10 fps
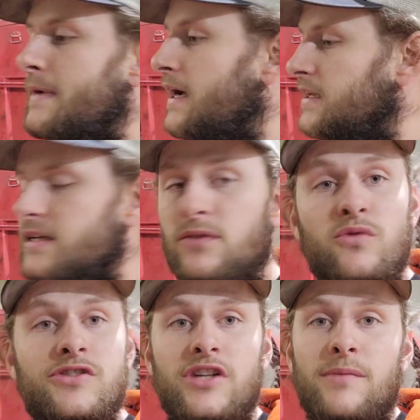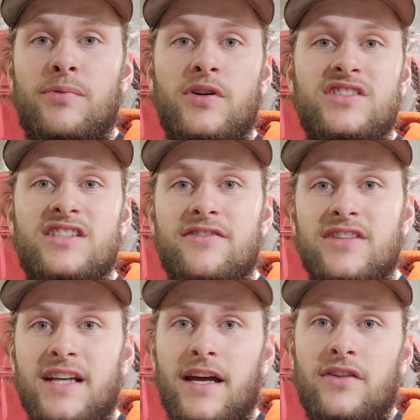And then we'll start putting stuff
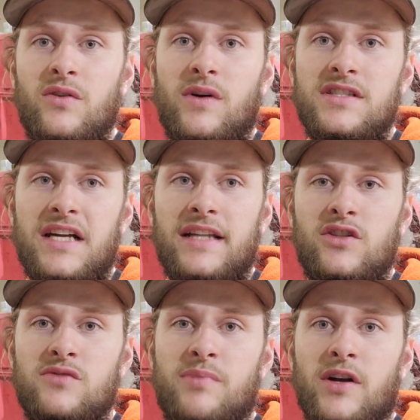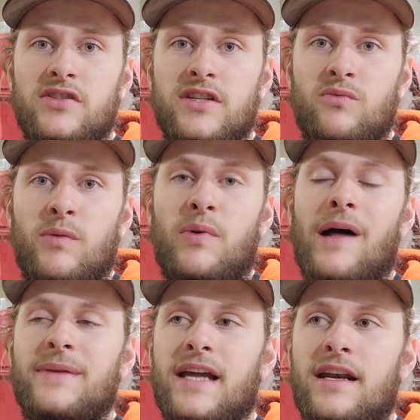together once I get those parts in. We'll
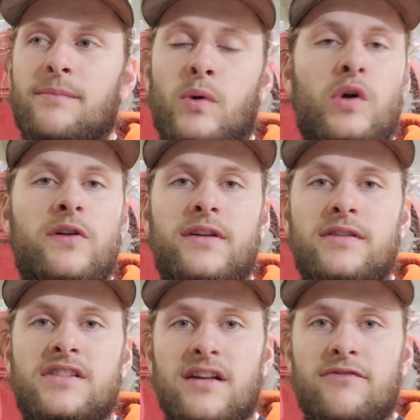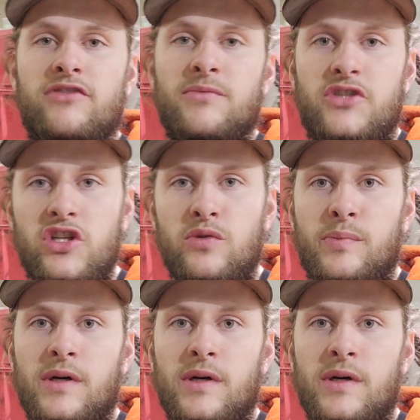probably end up ordering some from Shoop.